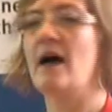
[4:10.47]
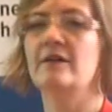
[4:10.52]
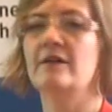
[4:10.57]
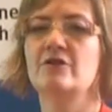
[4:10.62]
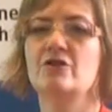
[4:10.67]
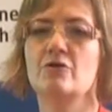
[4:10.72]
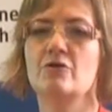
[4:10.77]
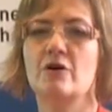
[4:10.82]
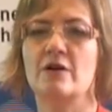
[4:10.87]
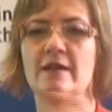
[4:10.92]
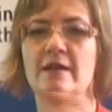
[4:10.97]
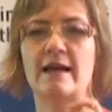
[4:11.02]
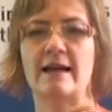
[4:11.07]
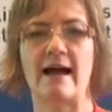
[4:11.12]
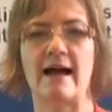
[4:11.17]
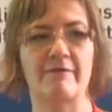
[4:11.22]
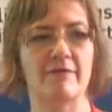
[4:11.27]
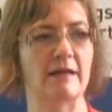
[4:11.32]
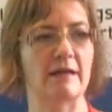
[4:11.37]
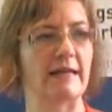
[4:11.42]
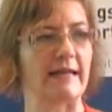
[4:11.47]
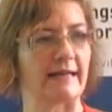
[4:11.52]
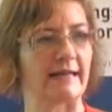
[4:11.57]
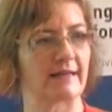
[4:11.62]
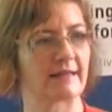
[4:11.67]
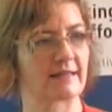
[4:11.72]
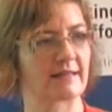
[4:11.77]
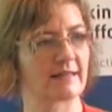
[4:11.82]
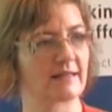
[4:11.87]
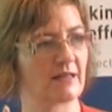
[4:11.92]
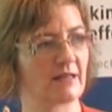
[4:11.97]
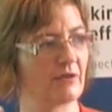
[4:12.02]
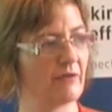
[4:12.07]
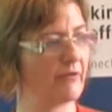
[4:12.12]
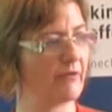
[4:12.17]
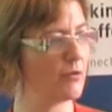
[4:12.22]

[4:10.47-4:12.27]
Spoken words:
and you can then have the links to,